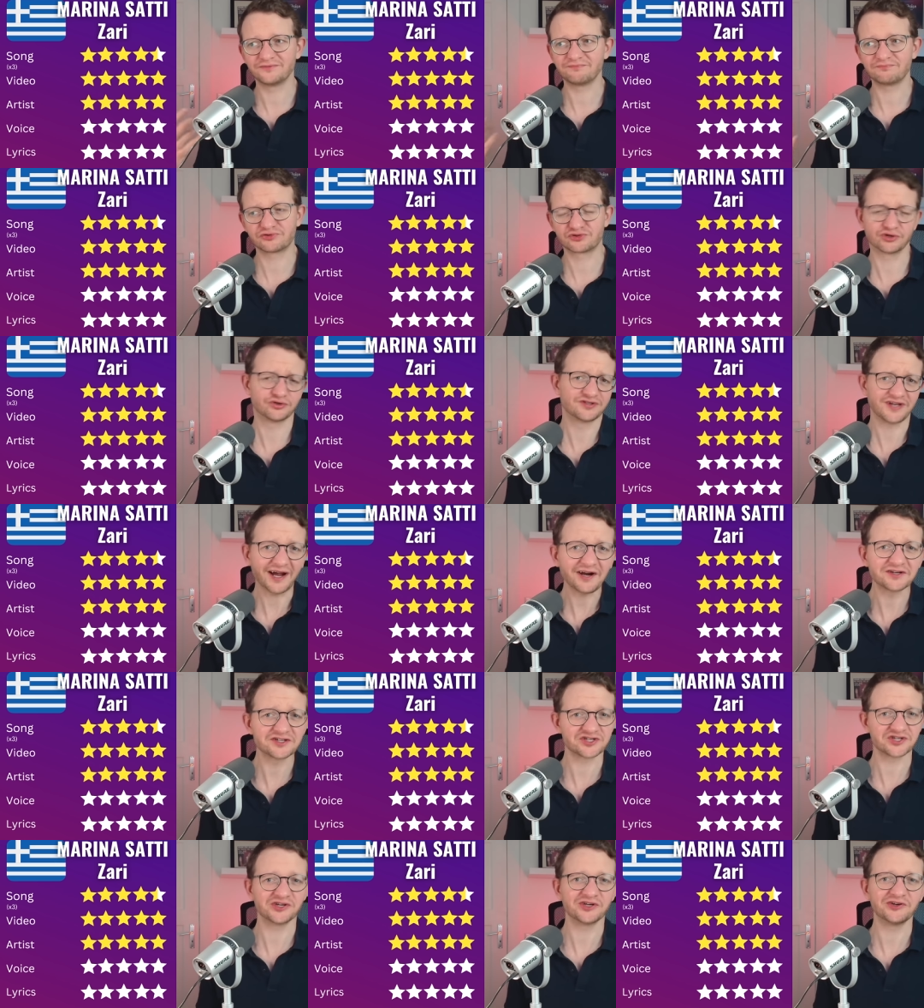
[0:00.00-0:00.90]

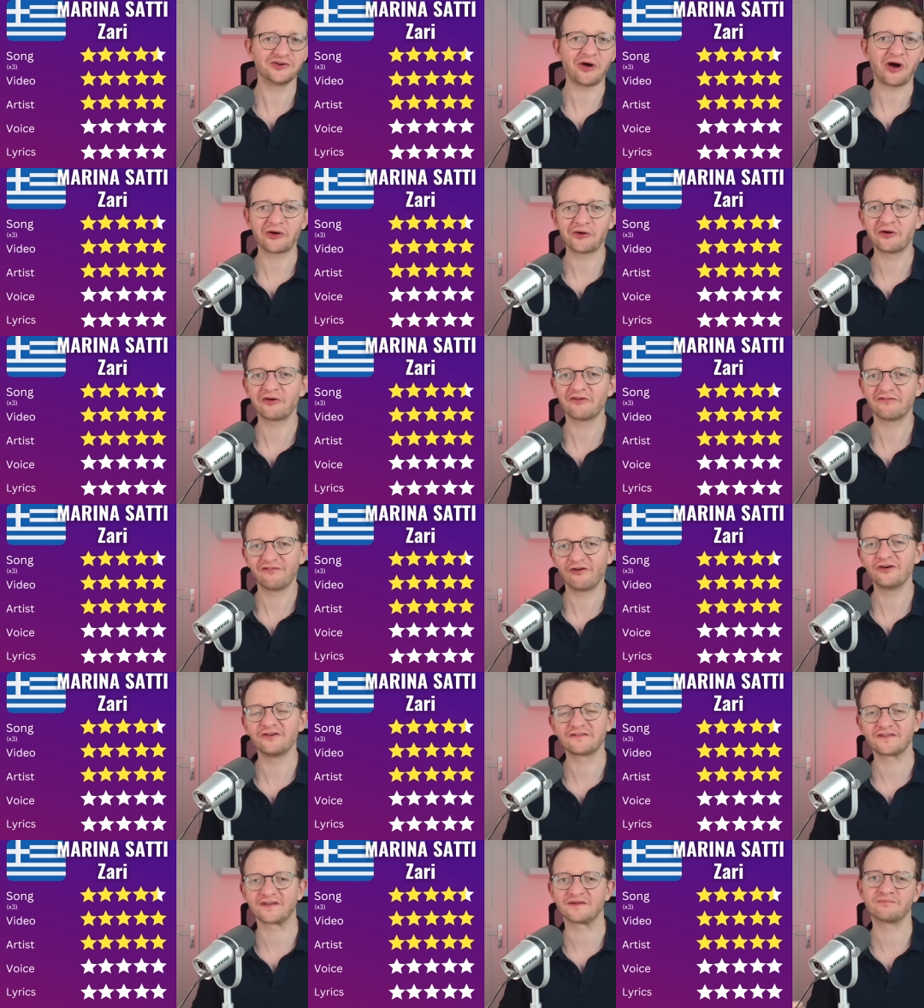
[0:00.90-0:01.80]
production on her
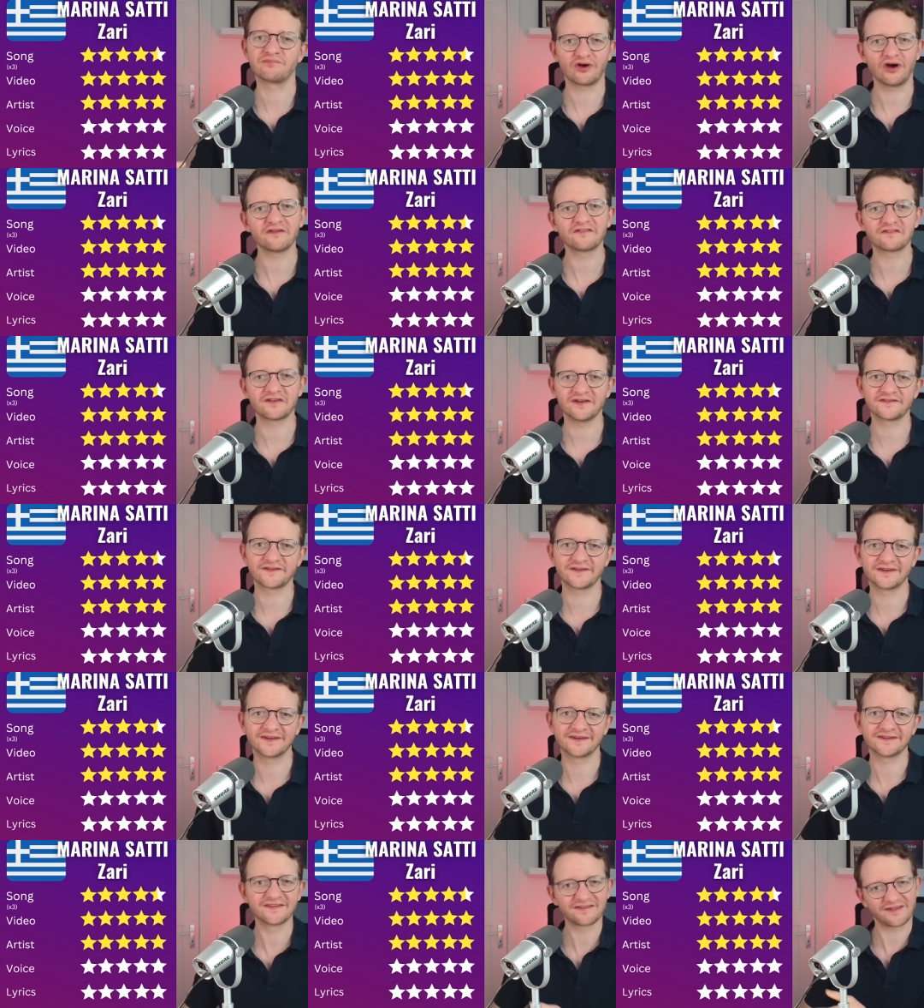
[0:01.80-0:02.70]
voice and processing
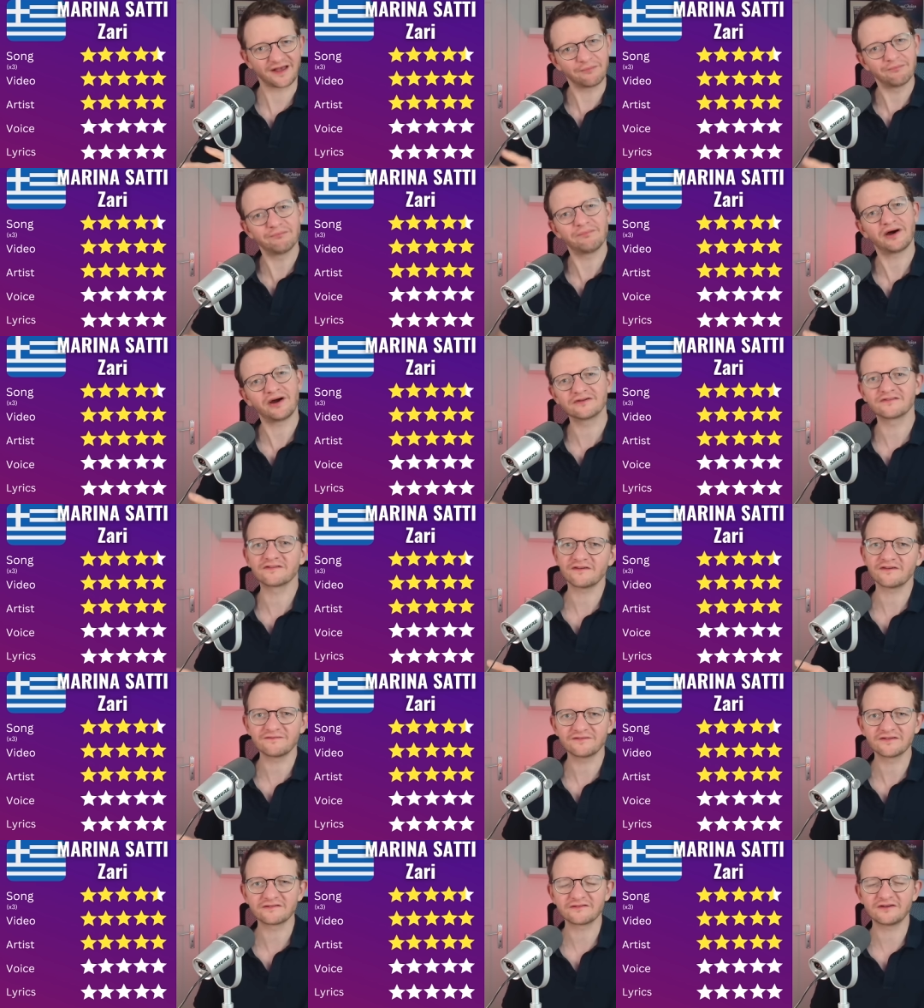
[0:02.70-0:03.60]
in some parts of
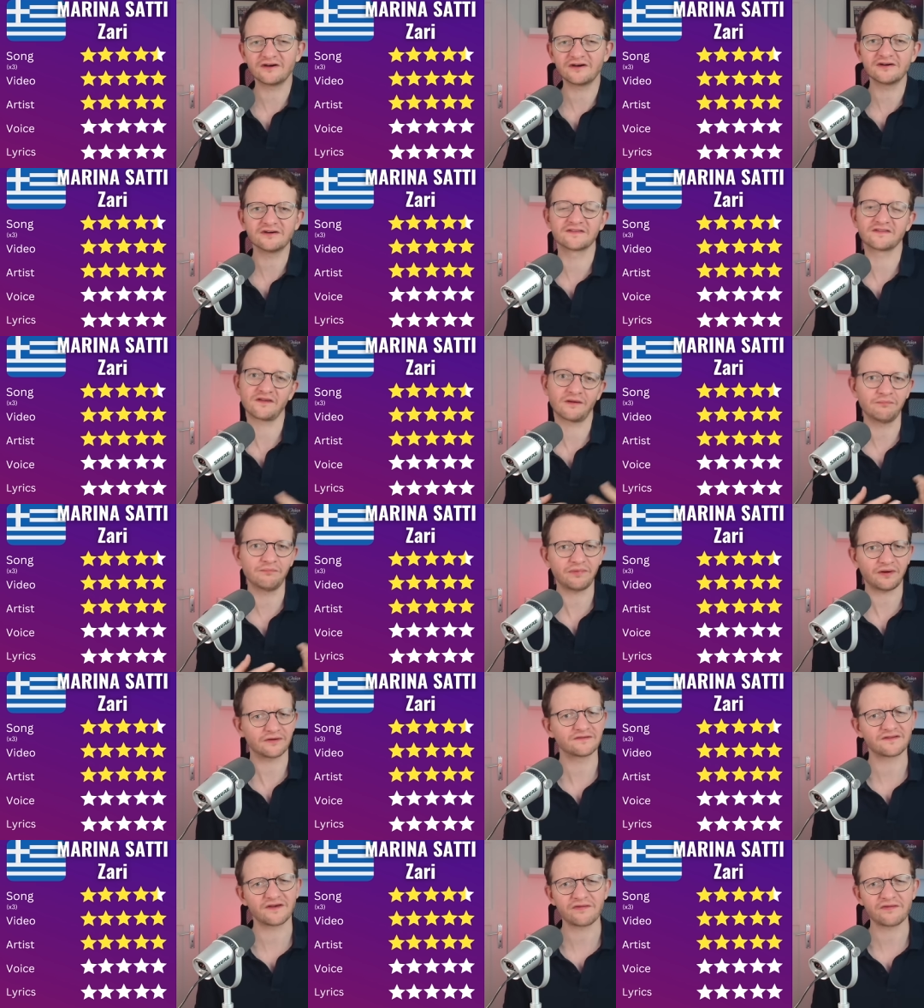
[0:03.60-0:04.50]
the song. In some
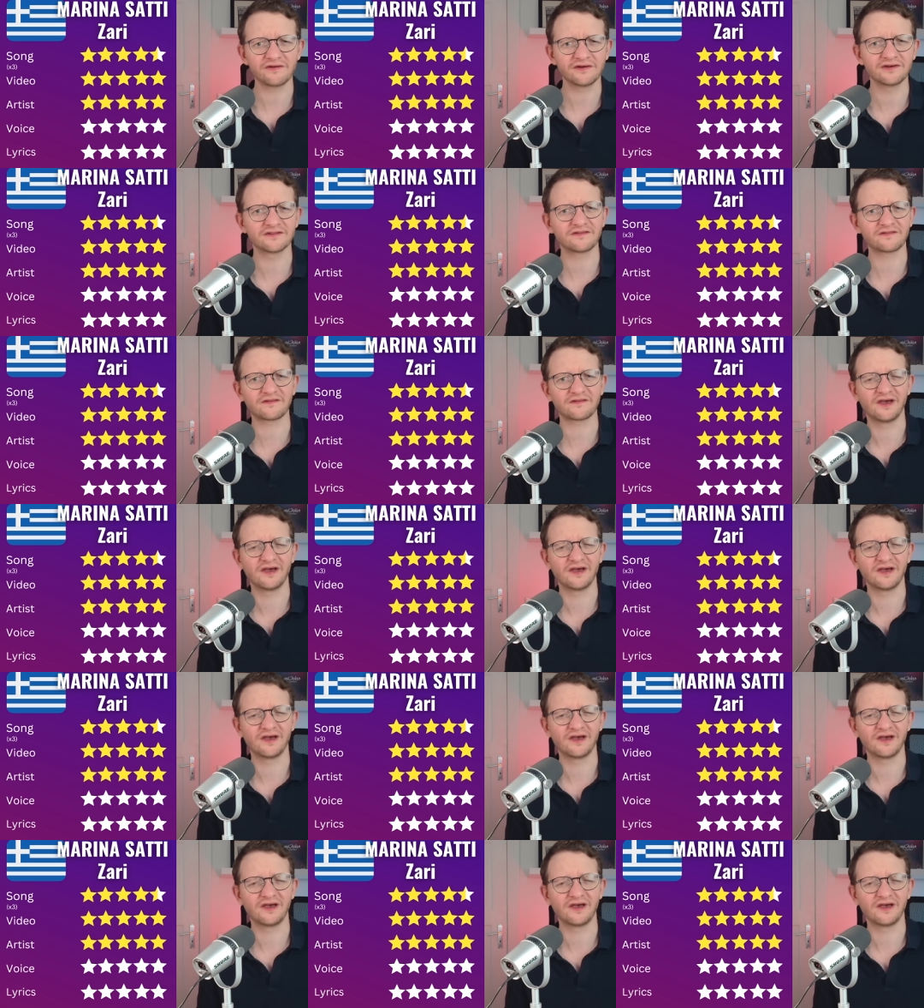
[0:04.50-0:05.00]
parts, I think it's